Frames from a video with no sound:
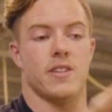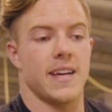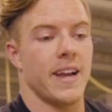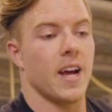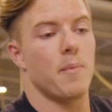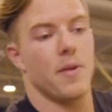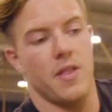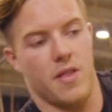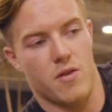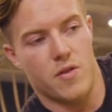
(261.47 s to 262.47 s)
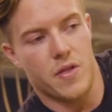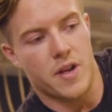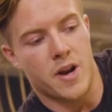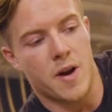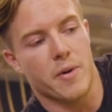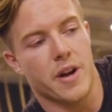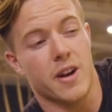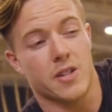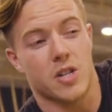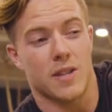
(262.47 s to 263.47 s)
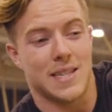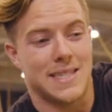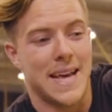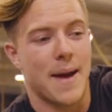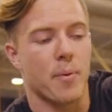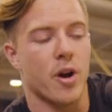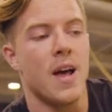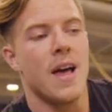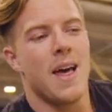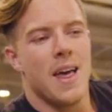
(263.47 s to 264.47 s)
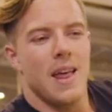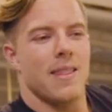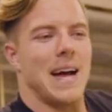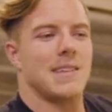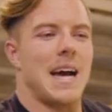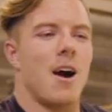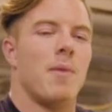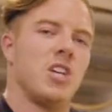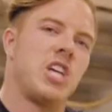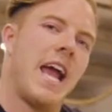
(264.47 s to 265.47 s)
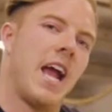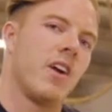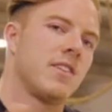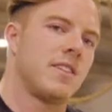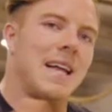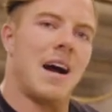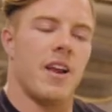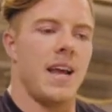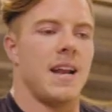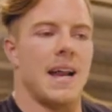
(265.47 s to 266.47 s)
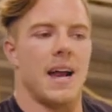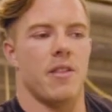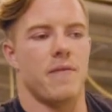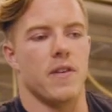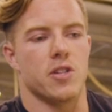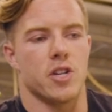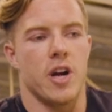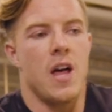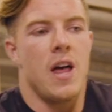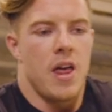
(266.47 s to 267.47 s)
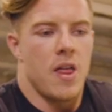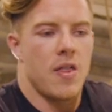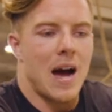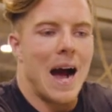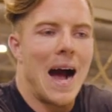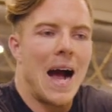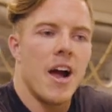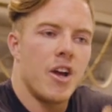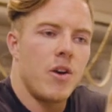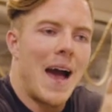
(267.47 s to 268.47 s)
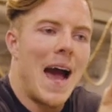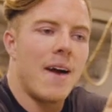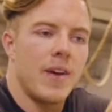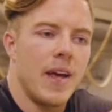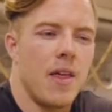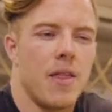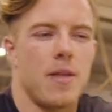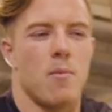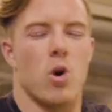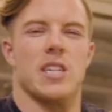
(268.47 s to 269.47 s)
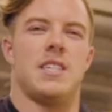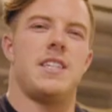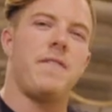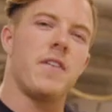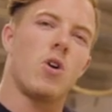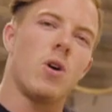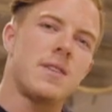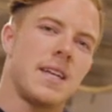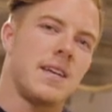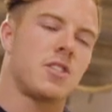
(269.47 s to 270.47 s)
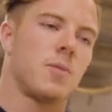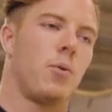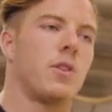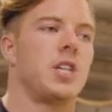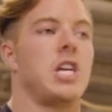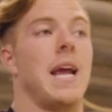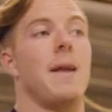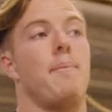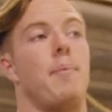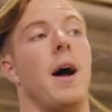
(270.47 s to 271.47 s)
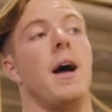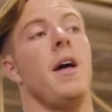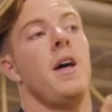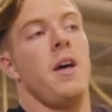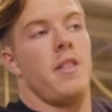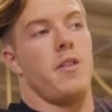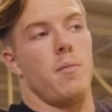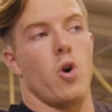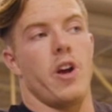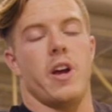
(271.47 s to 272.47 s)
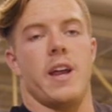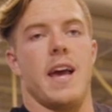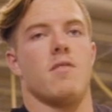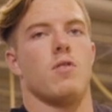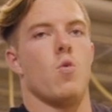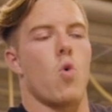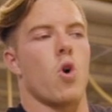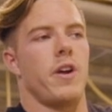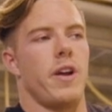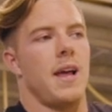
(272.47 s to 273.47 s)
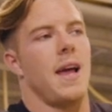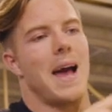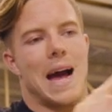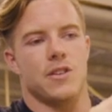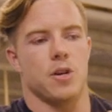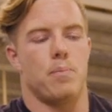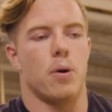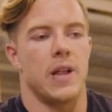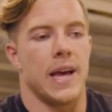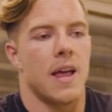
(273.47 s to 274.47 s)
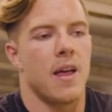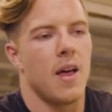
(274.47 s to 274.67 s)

you're setting up. The number here is called the damper. That's how much air is allowed in and out of the filter. The higher you have it, the more difficult it is to pull the chain, but the more you're gonna get rewarded as you're pulling.